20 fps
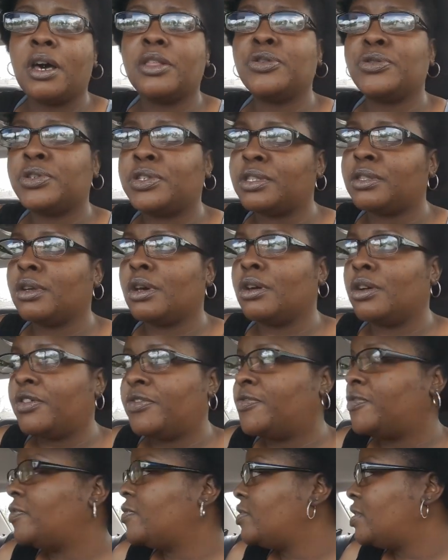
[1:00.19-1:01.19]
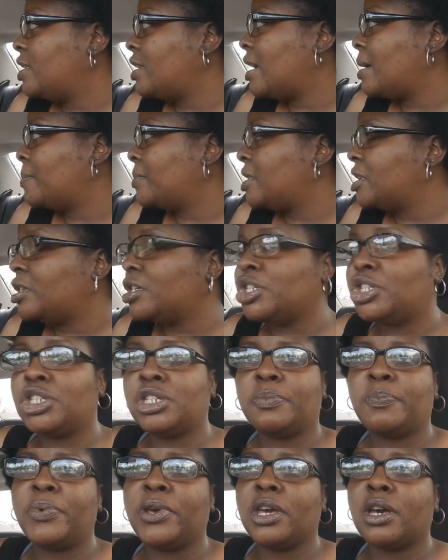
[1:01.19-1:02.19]
other stuff that I
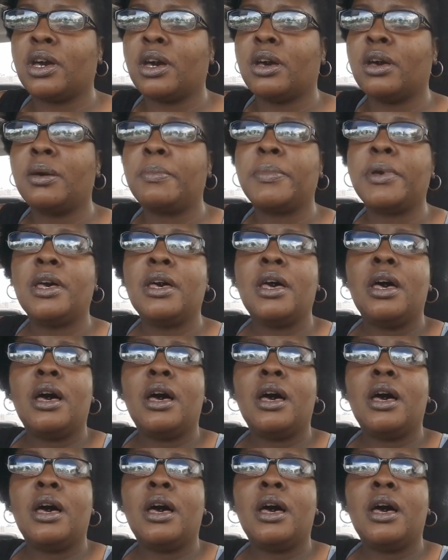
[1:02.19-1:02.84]
managed to pick up.